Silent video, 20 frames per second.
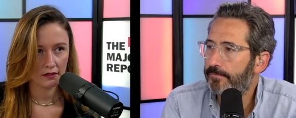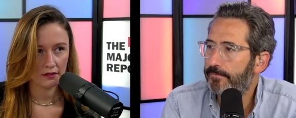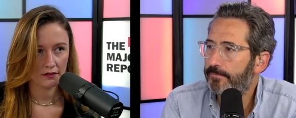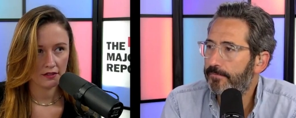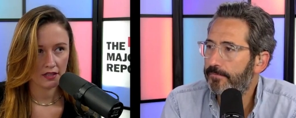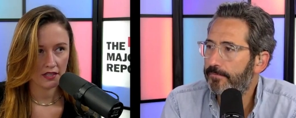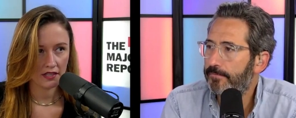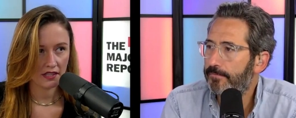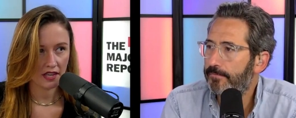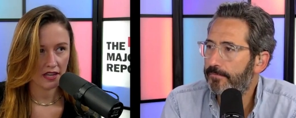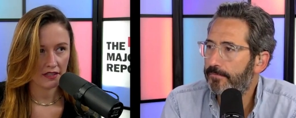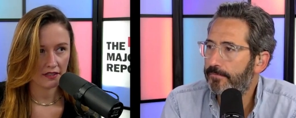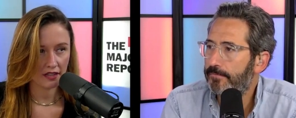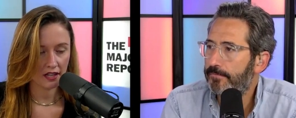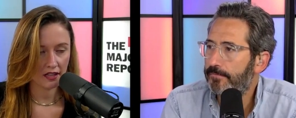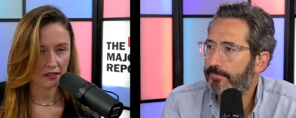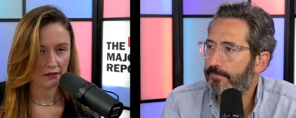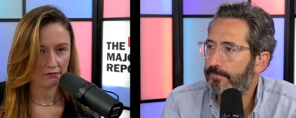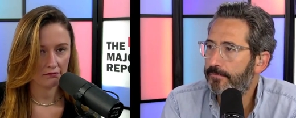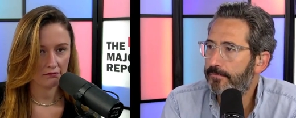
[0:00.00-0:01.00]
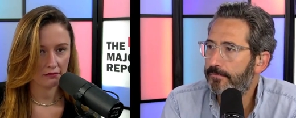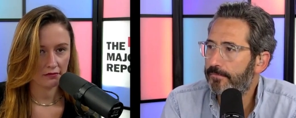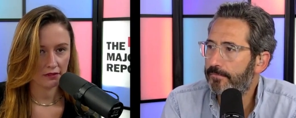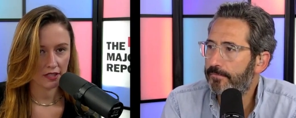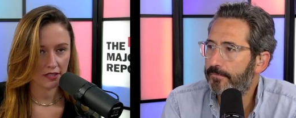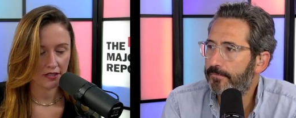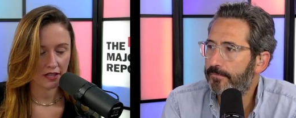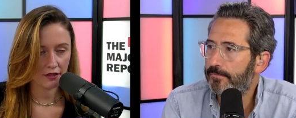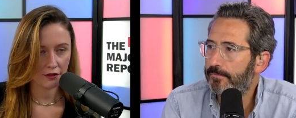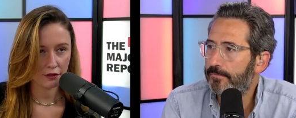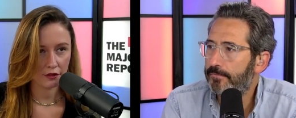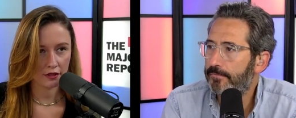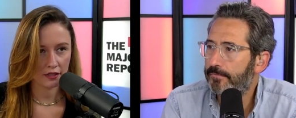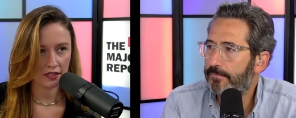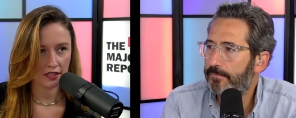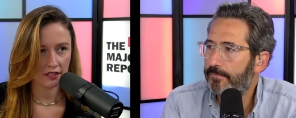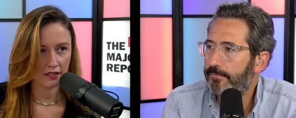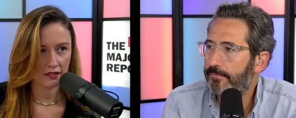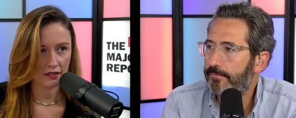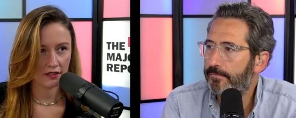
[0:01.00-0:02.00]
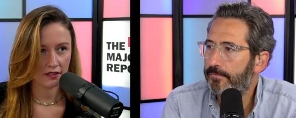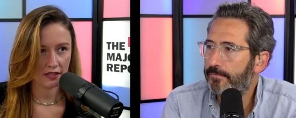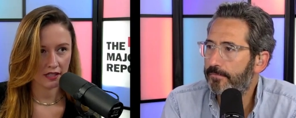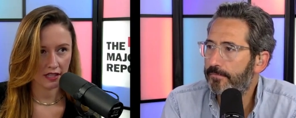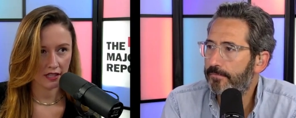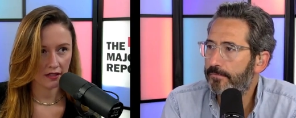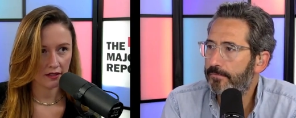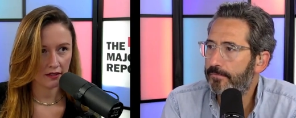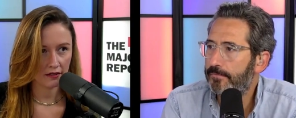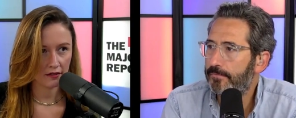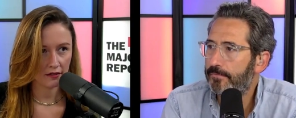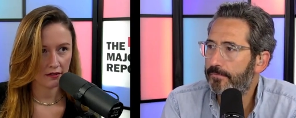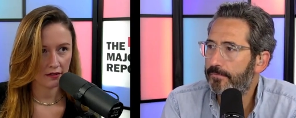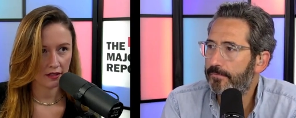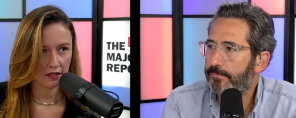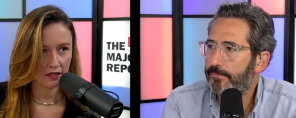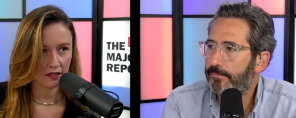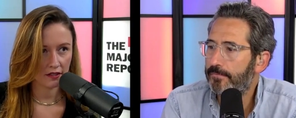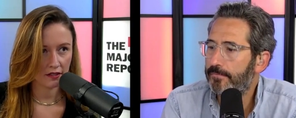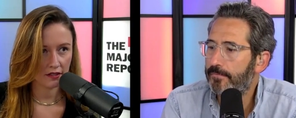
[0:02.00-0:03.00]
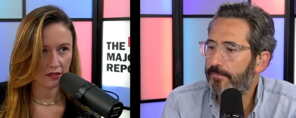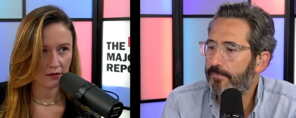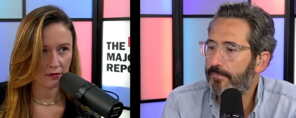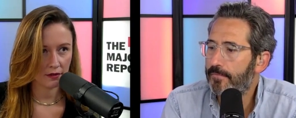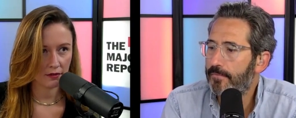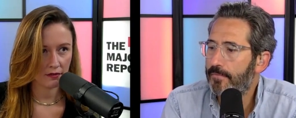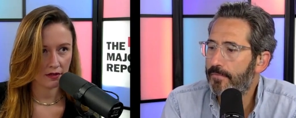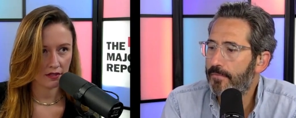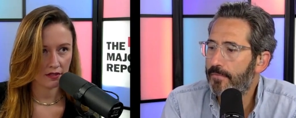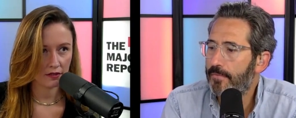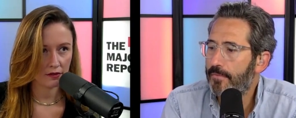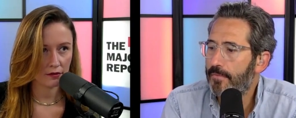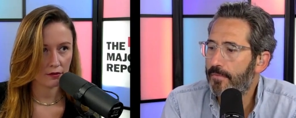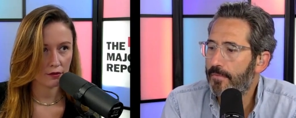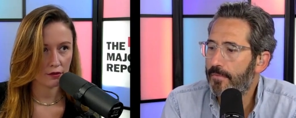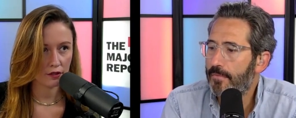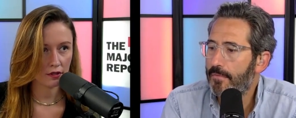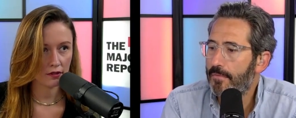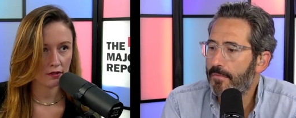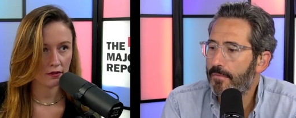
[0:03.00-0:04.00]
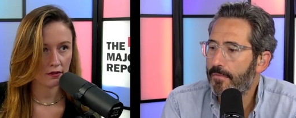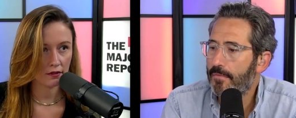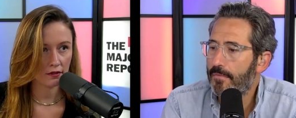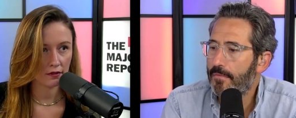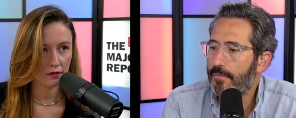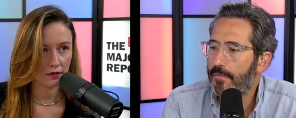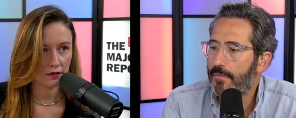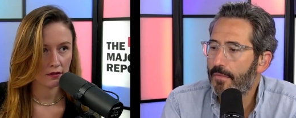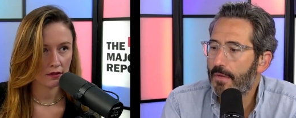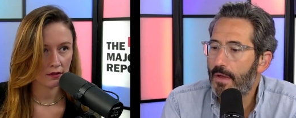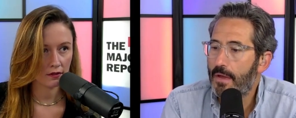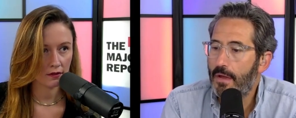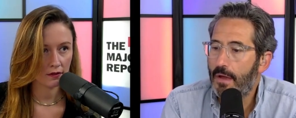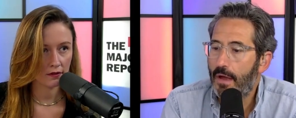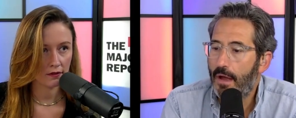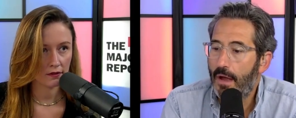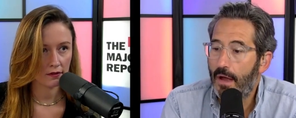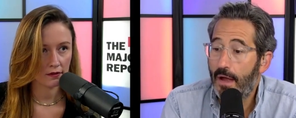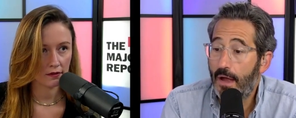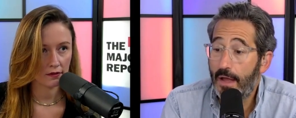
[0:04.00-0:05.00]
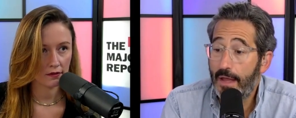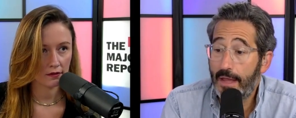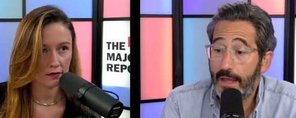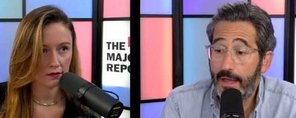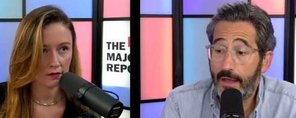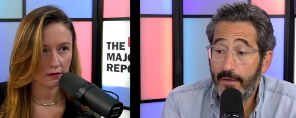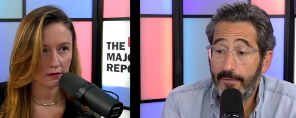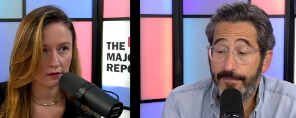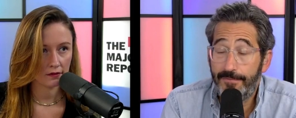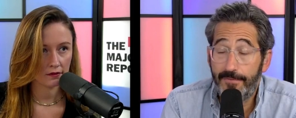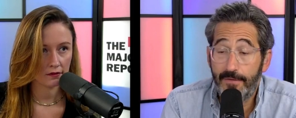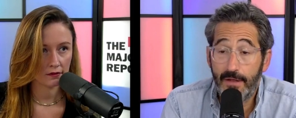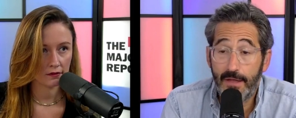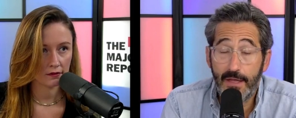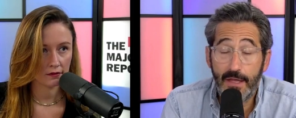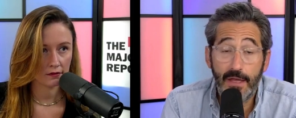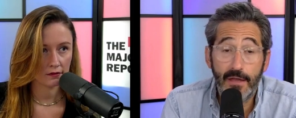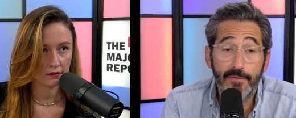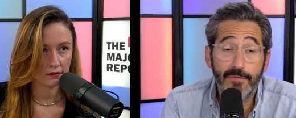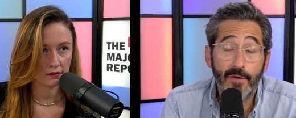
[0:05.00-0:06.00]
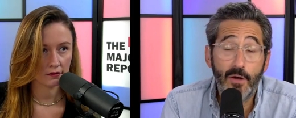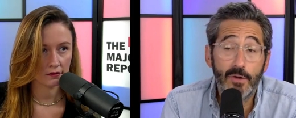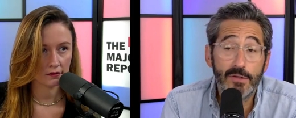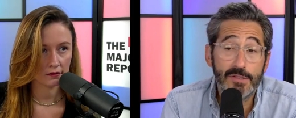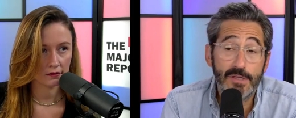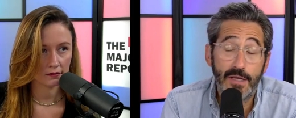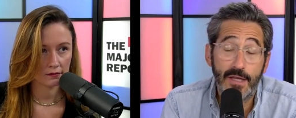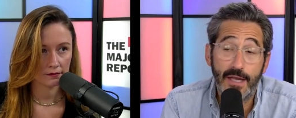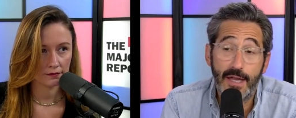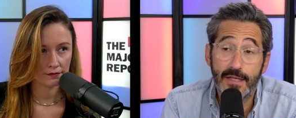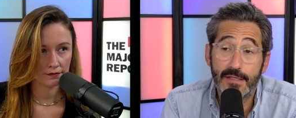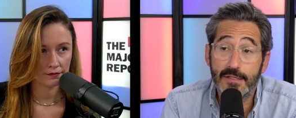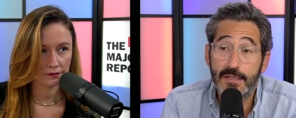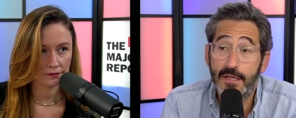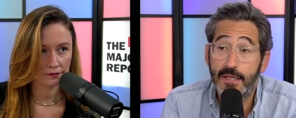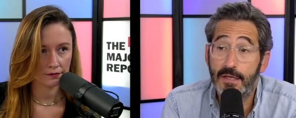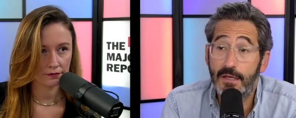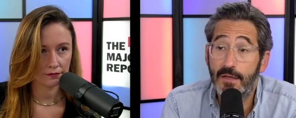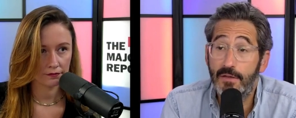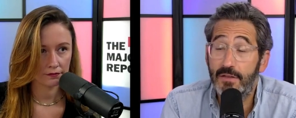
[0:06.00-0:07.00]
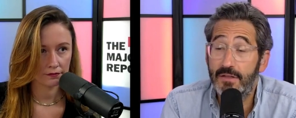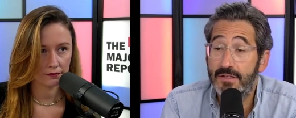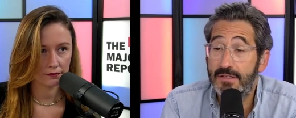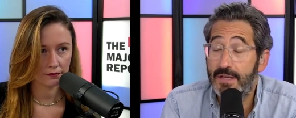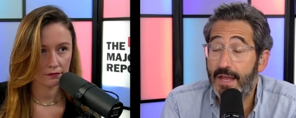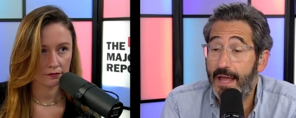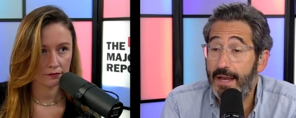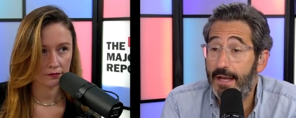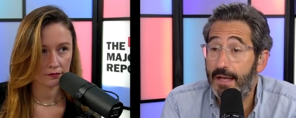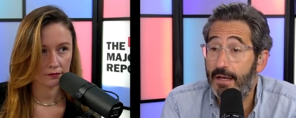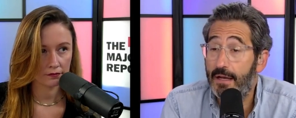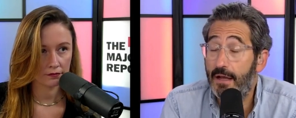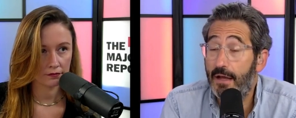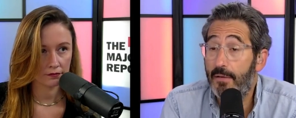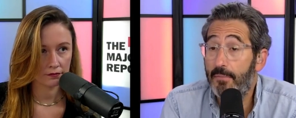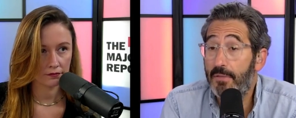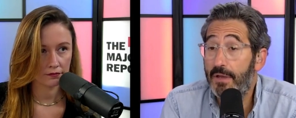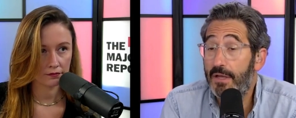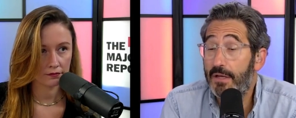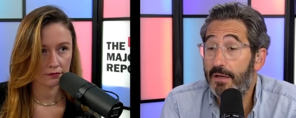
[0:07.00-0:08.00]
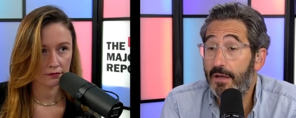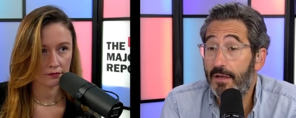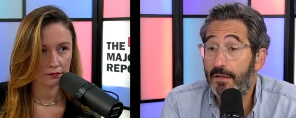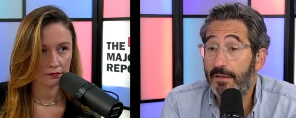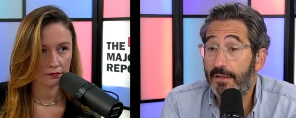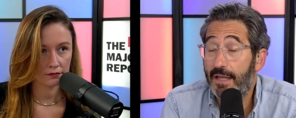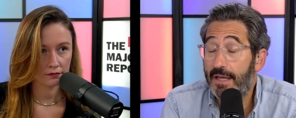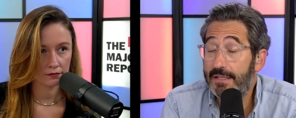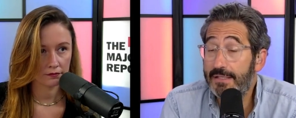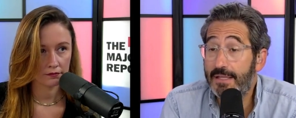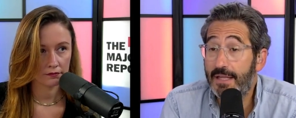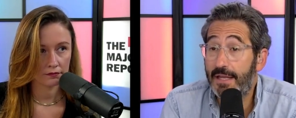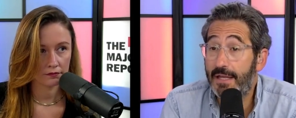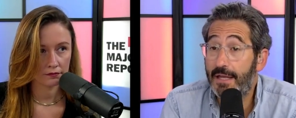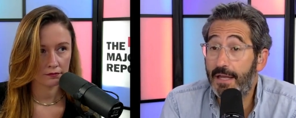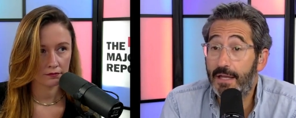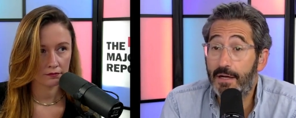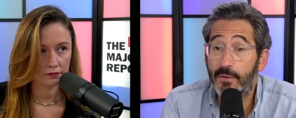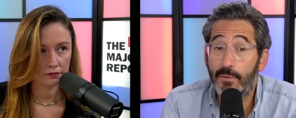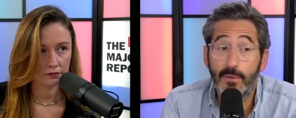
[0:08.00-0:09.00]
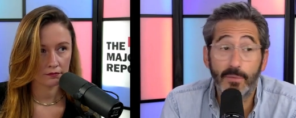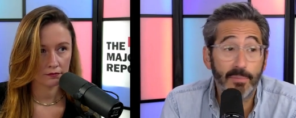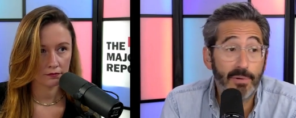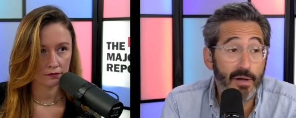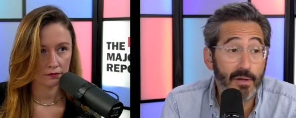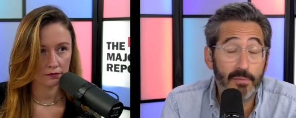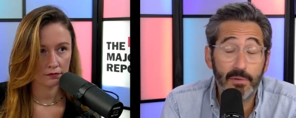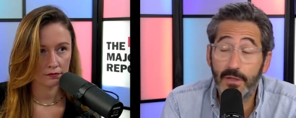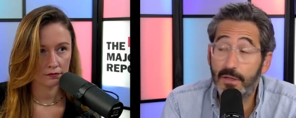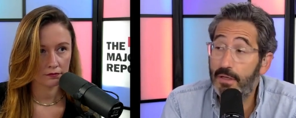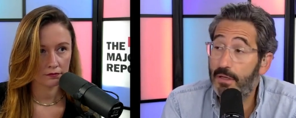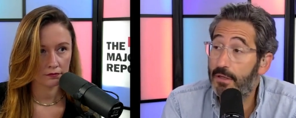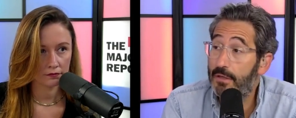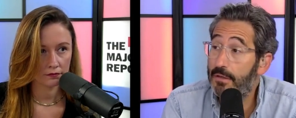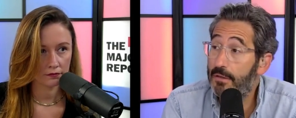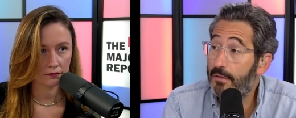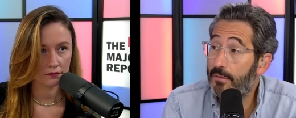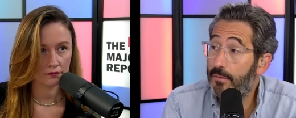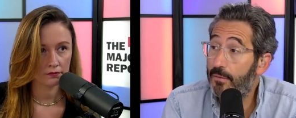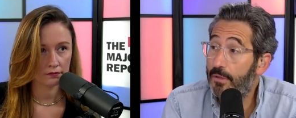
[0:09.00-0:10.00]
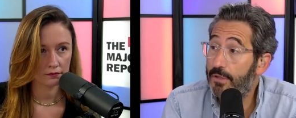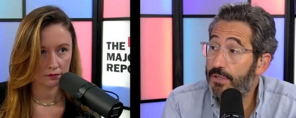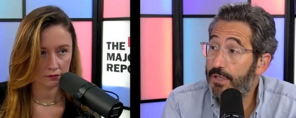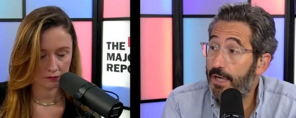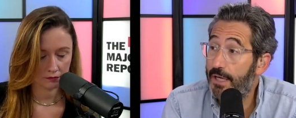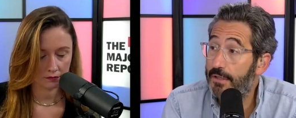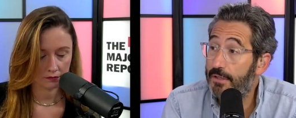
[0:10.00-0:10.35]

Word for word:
Speaker 1: does that not essentially sink the continuing resolution? If
Speaker 2: he votes against it in the Senate, I mean, unless they get a Republican, which I